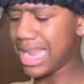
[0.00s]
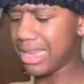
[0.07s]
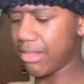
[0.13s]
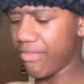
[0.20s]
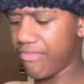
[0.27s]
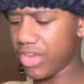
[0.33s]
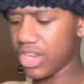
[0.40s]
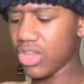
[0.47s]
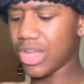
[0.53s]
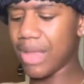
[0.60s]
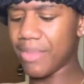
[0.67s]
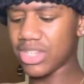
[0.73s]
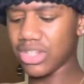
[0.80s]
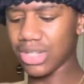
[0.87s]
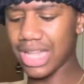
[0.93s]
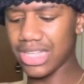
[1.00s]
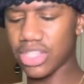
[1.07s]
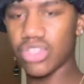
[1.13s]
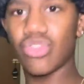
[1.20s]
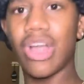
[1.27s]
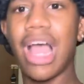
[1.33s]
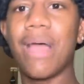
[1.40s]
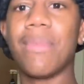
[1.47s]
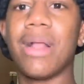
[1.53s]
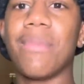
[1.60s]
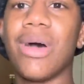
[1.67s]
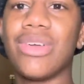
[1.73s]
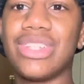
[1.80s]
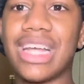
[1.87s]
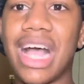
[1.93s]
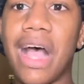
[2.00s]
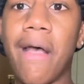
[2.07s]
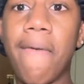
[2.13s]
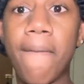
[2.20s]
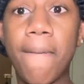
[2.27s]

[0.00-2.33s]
end of the video. Y'all, make sure to like, subscribe, and I'm out, y'all.